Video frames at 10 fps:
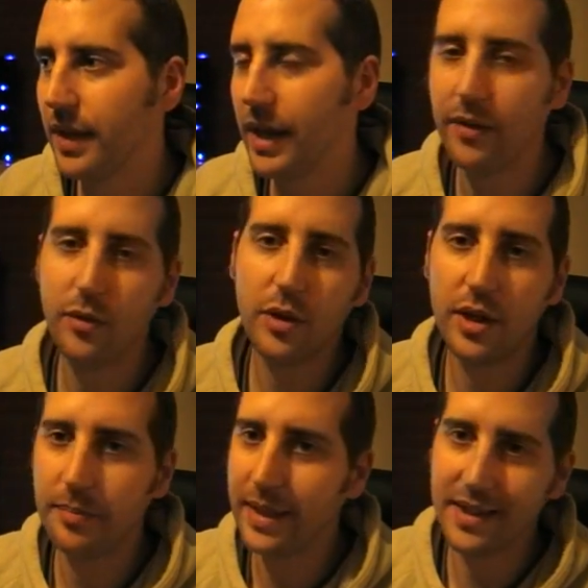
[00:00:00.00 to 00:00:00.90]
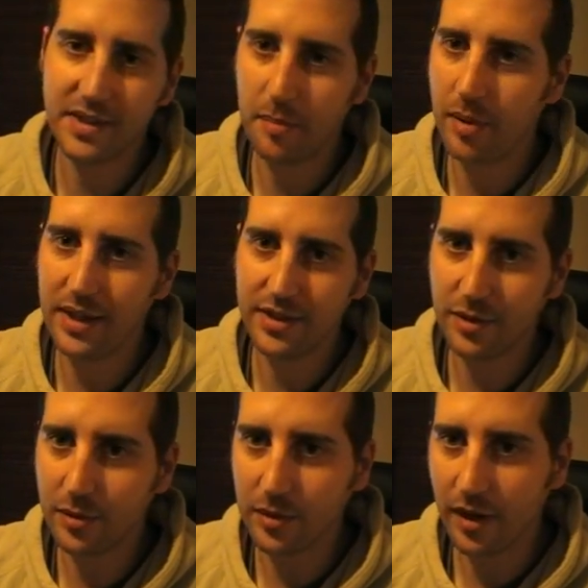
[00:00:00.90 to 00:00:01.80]
and I'm not going to make this a
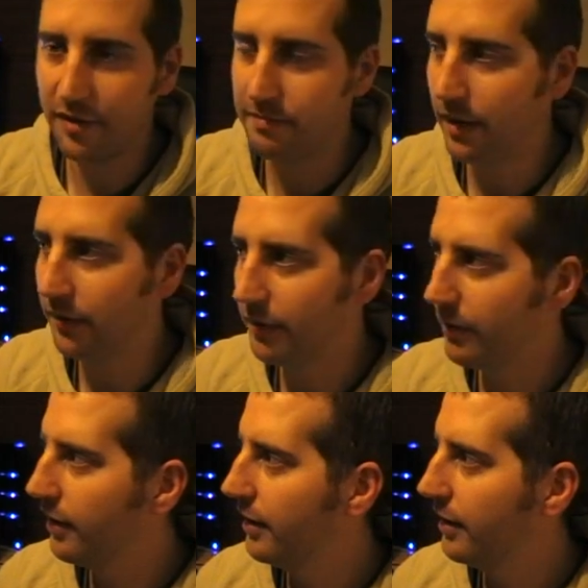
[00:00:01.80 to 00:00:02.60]
political kind of month,